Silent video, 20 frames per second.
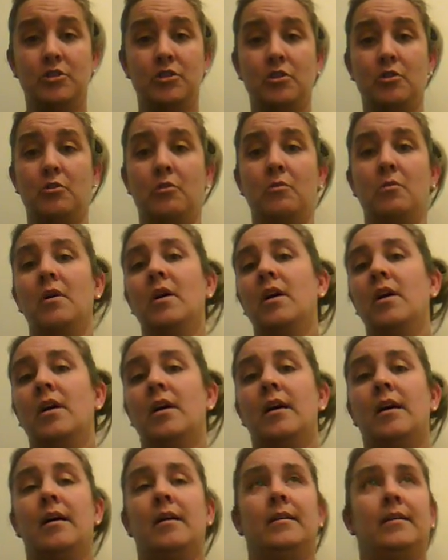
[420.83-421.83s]
to
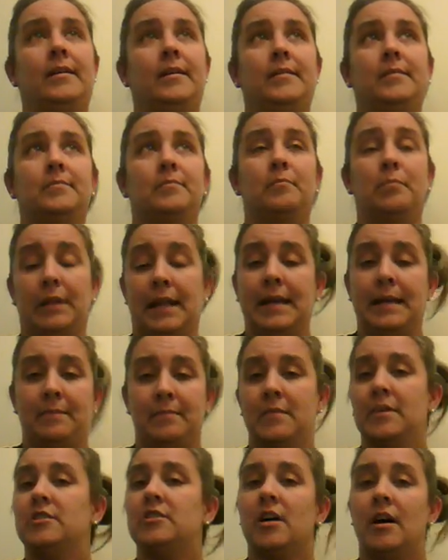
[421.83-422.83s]

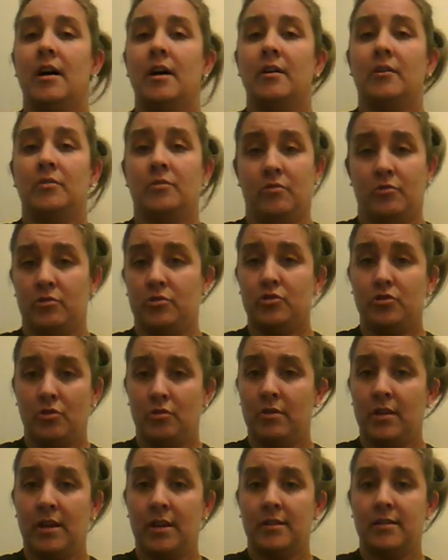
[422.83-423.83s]
blame the child or the
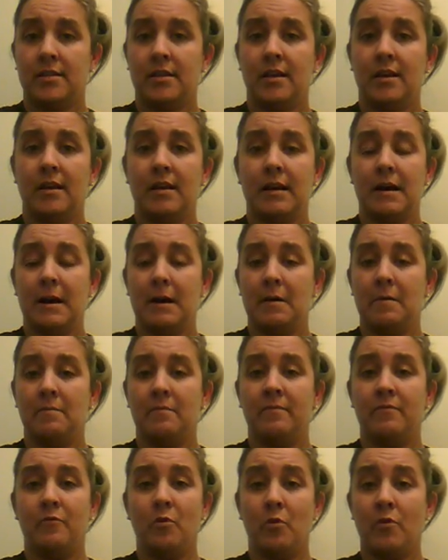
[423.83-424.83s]
student
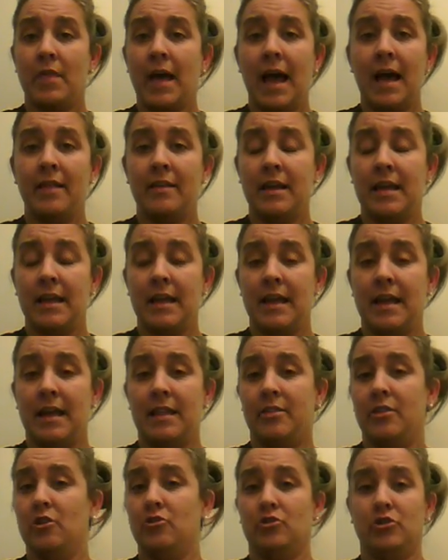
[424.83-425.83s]
for that.
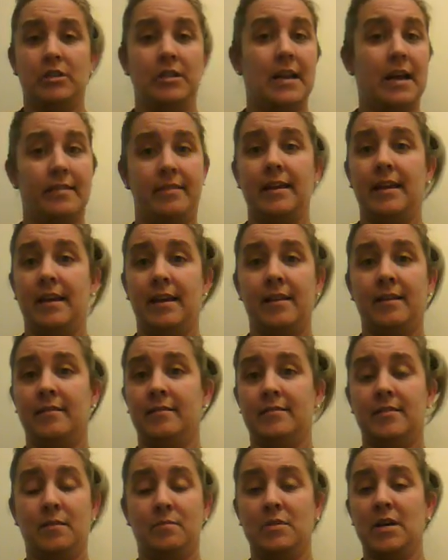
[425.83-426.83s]
There's nothing
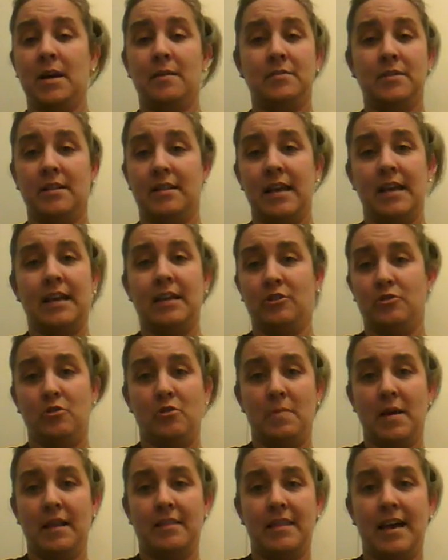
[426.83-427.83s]
sometimes that they can do
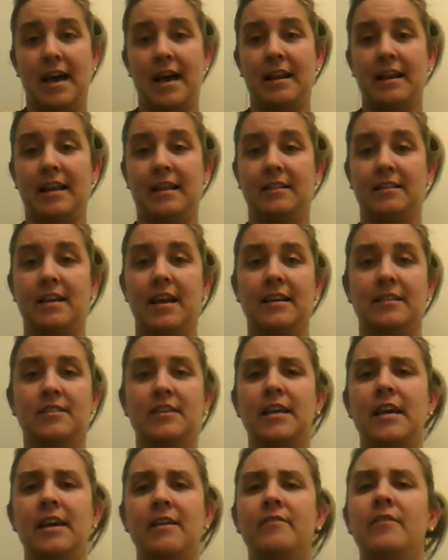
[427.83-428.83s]
about that. And to
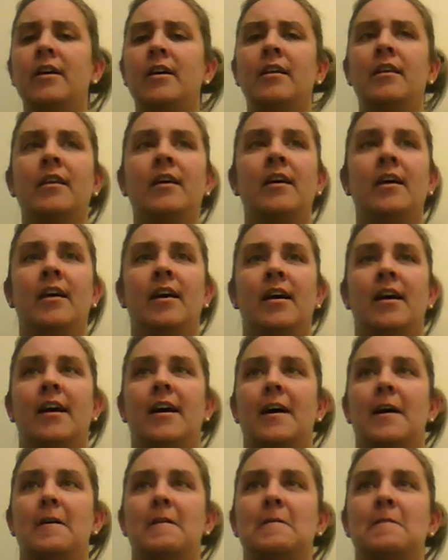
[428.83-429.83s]
even
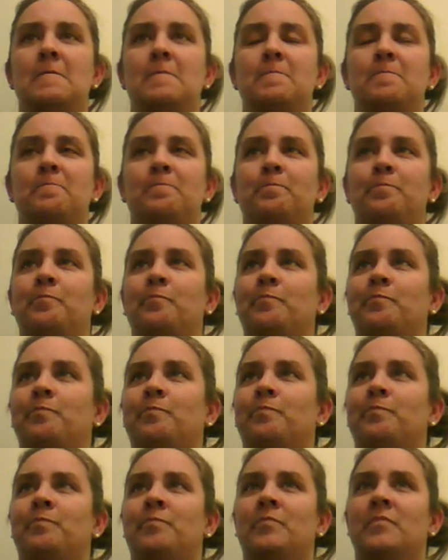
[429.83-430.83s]
um,
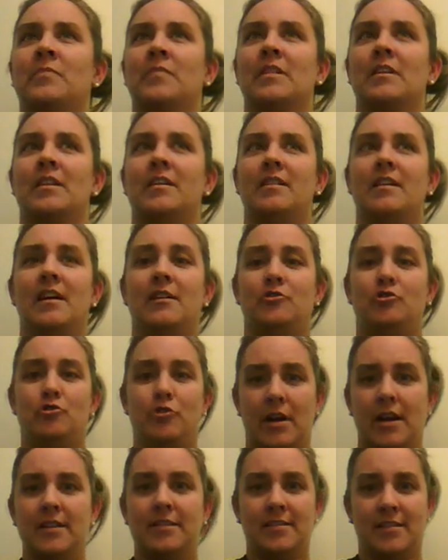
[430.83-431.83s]

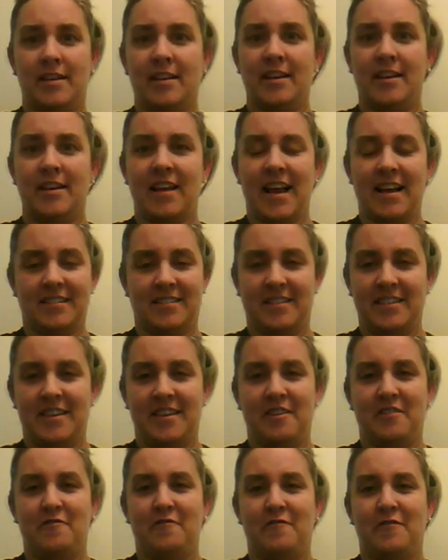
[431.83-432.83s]
address it as
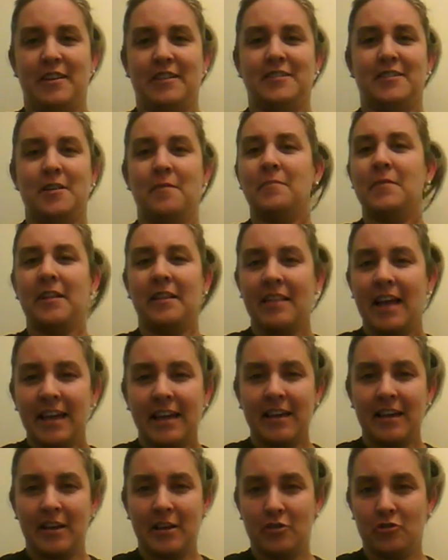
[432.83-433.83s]
if it's something they
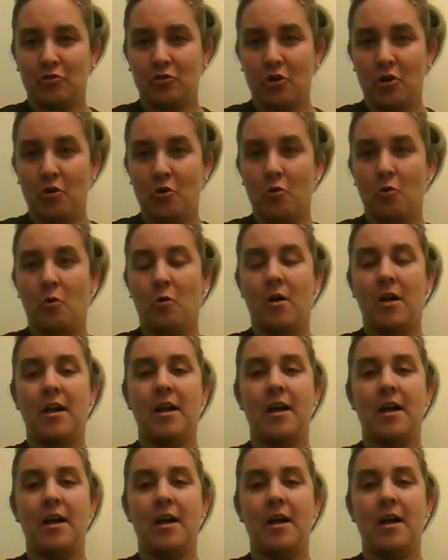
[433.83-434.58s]
can control